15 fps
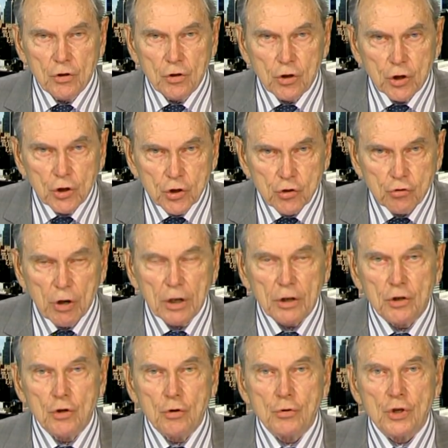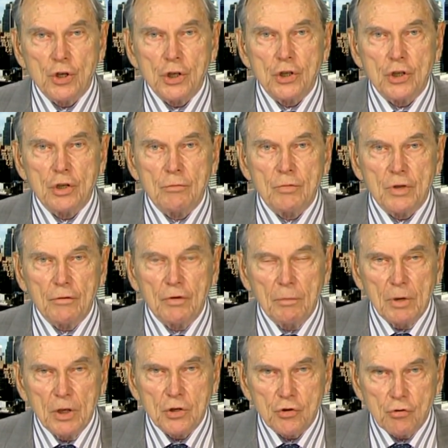construct new systems of
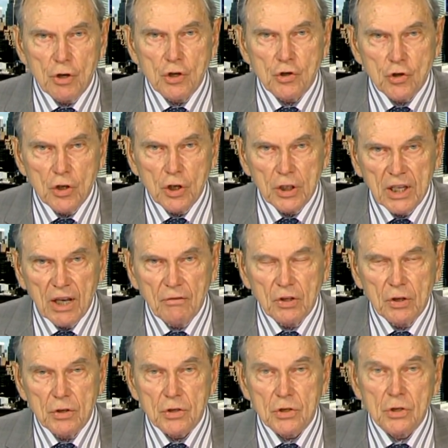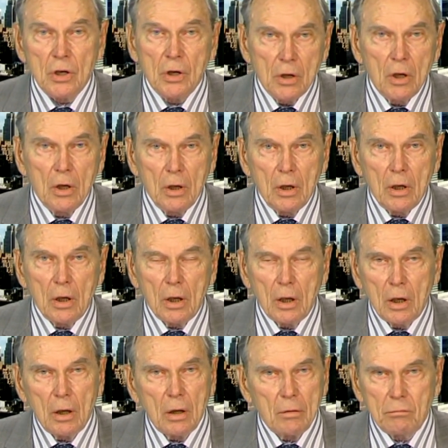administration and governance,
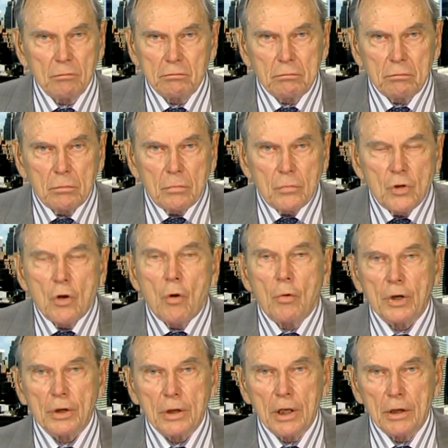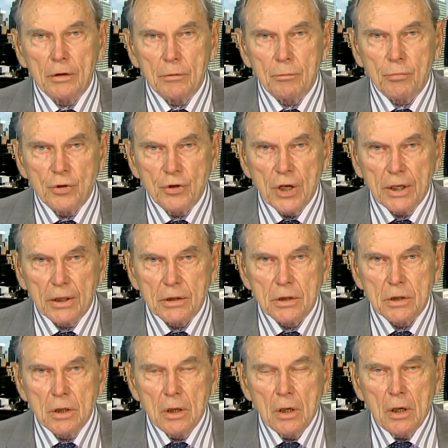uh, no one can predict.
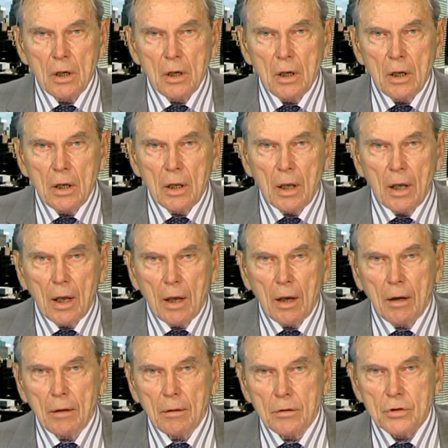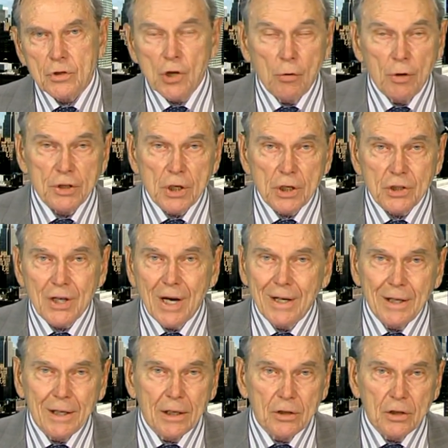Uh, so it's
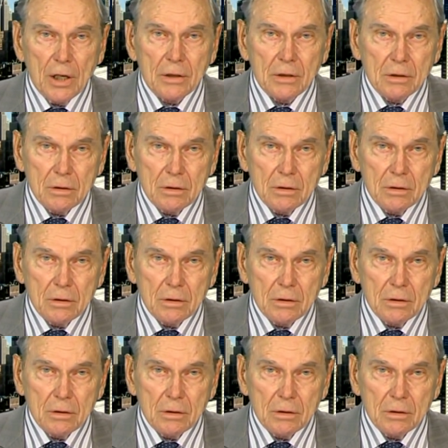exciting and yet